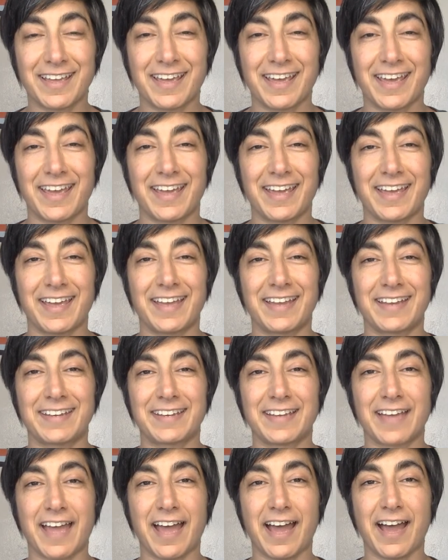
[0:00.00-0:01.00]
and
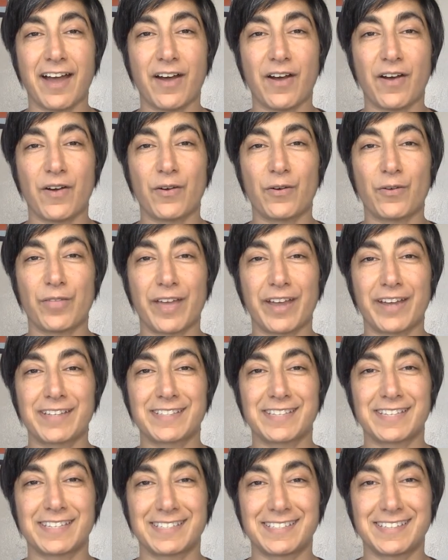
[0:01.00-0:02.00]
how that
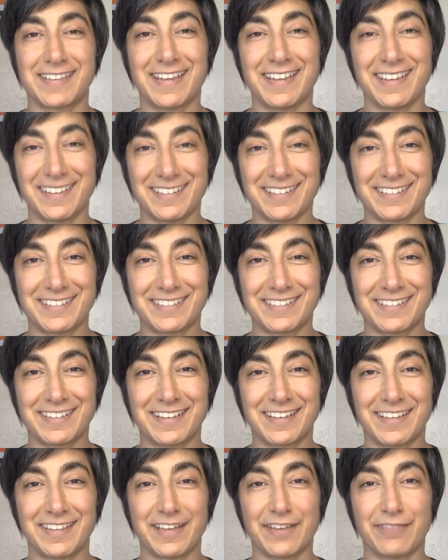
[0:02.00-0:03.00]
is a stage
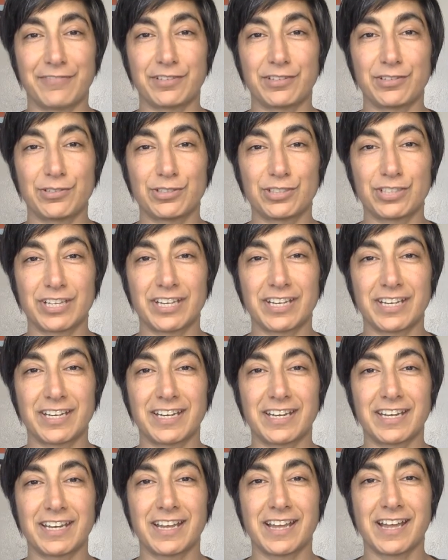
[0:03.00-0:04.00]
in the
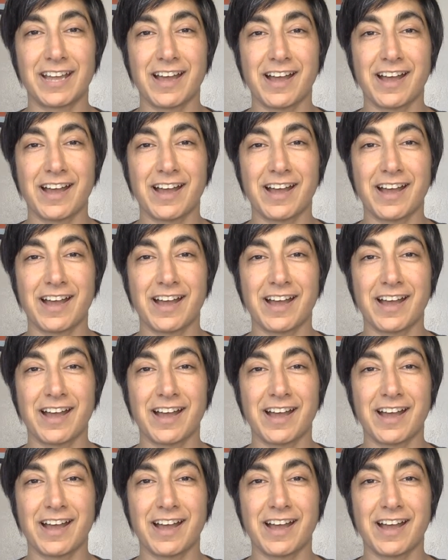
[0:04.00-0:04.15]
evolution